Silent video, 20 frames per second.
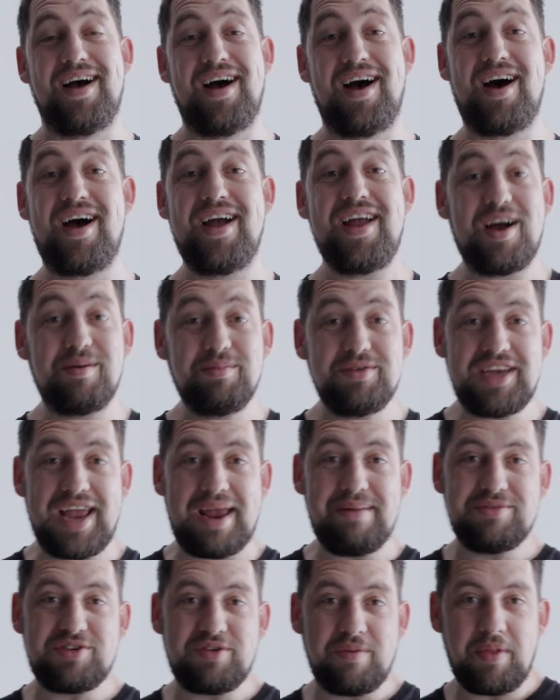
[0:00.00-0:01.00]
Hi, I'm
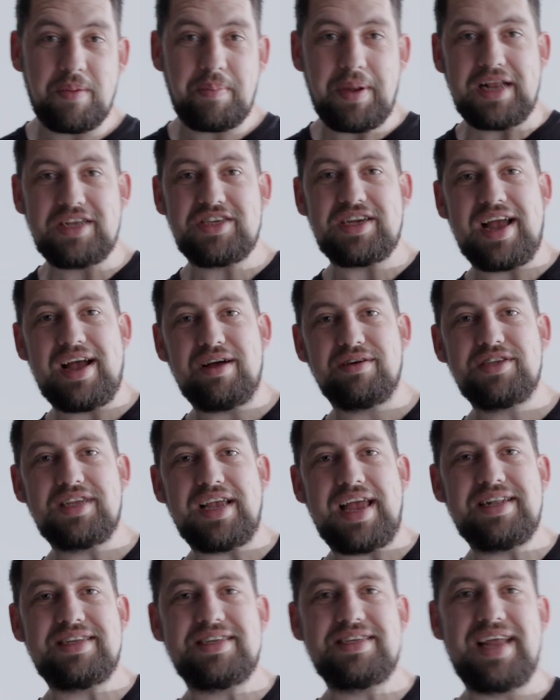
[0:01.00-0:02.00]
James from the Picture House,
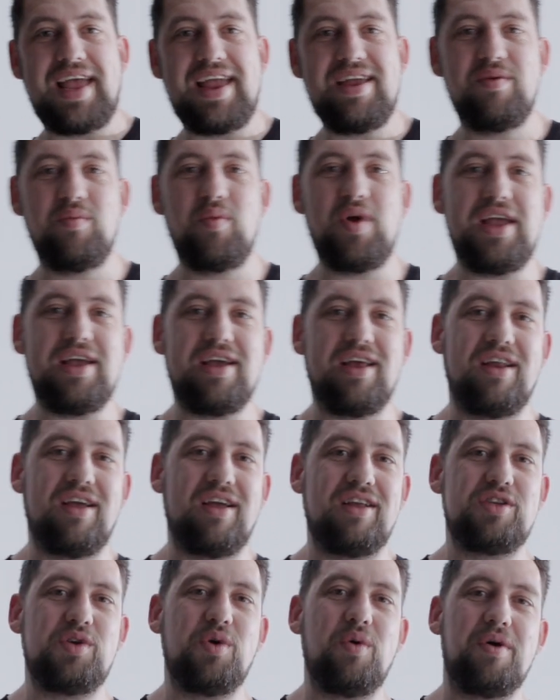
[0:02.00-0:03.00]
and today we're going
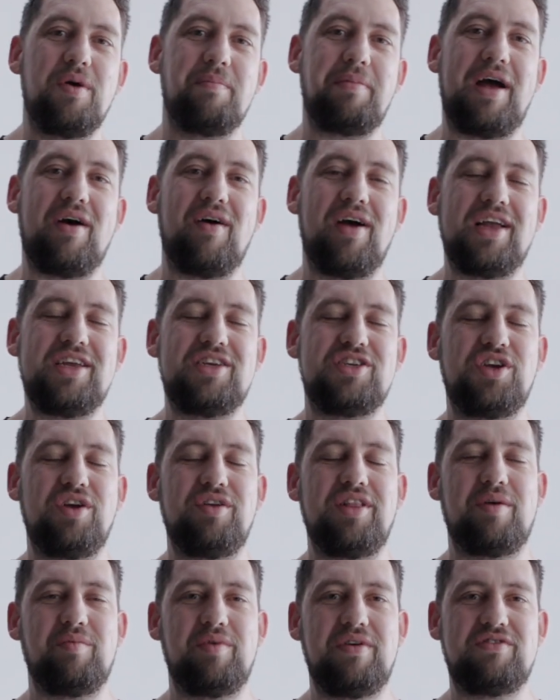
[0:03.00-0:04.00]
to talk about a
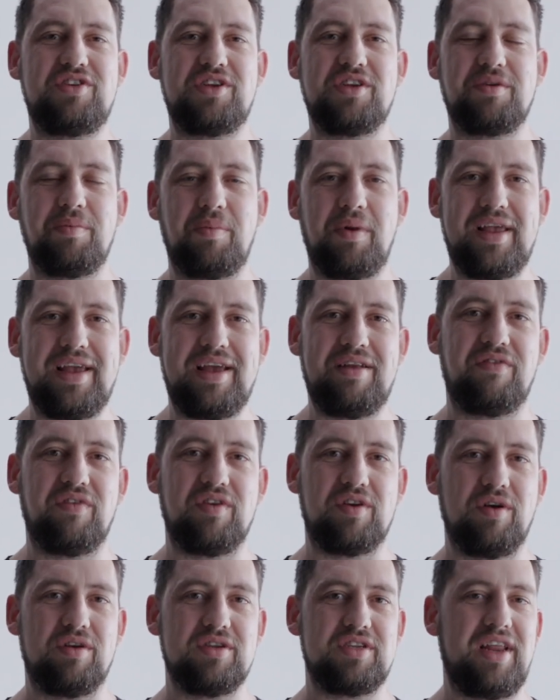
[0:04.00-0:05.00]
shoot that we've just completed
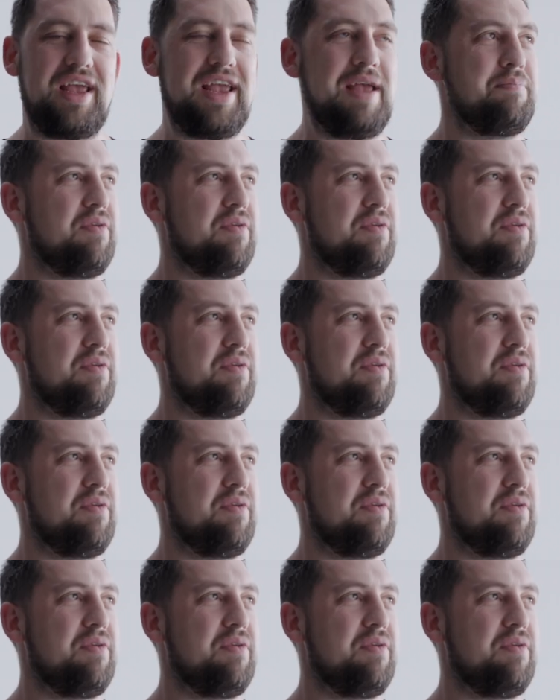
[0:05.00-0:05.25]
for Gozney.